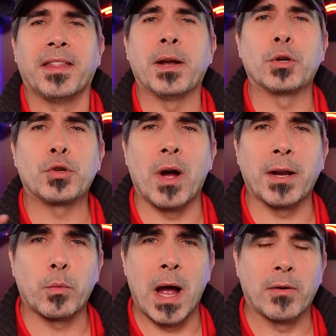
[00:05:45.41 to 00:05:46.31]
They were trying to
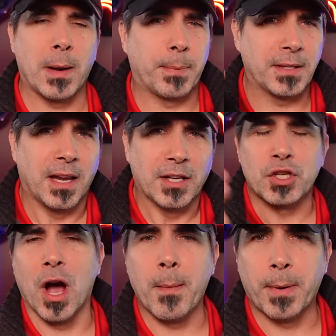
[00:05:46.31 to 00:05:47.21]
round up and
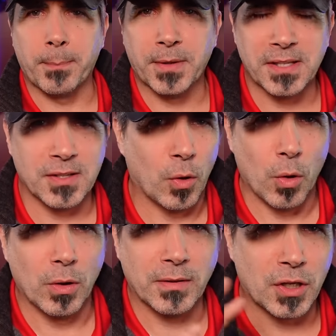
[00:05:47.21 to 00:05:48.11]
top up this
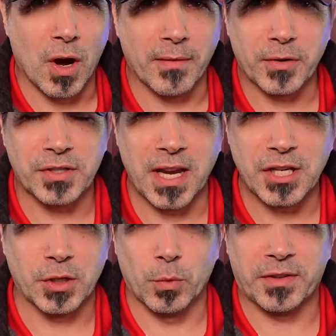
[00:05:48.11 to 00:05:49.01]
whole
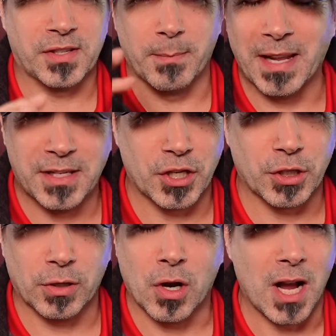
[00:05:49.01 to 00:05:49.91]
conversation with some
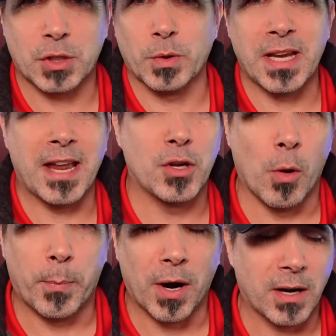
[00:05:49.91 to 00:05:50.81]
additional costs, which I had no
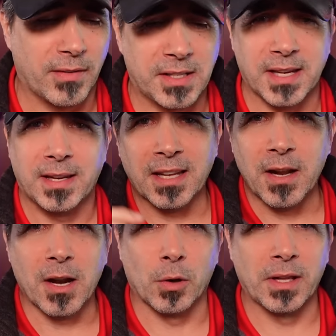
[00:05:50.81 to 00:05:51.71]
part of. I said,
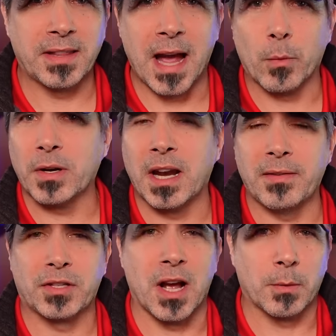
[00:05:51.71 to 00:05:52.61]
not only that, we're not
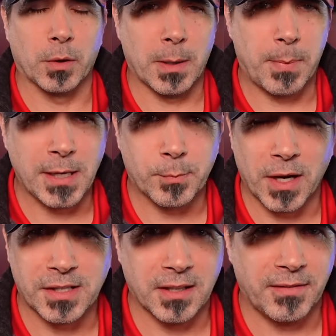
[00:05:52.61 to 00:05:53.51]
even talking about the base
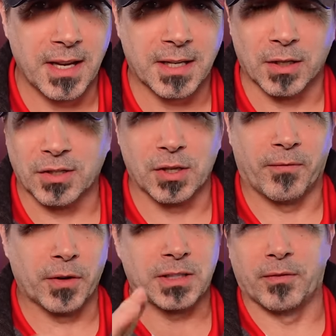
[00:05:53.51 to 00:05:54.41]
price of the vehicle. So
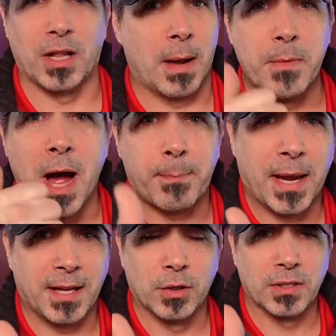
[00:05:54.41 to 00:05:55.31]
first of all, I'm not
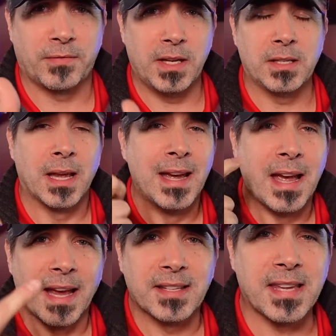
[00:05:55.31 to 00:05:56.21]
paying those fees.
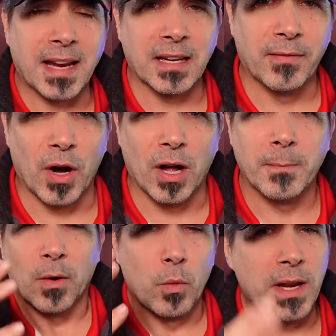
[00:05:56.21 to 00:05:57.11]
And second of
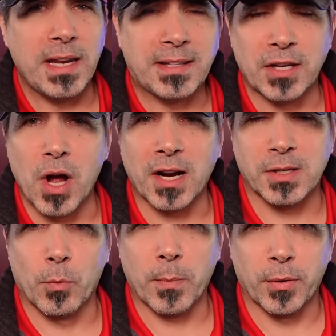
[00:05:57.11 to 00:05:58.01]
all, we need to knock
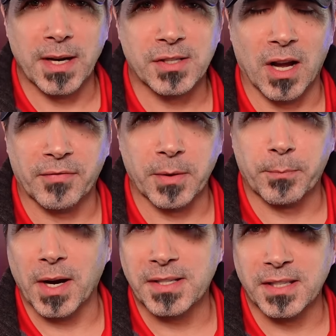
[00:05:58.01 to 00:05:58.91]
some more price off the
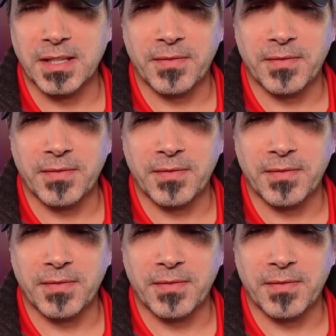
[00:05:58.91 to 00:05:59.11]
price of this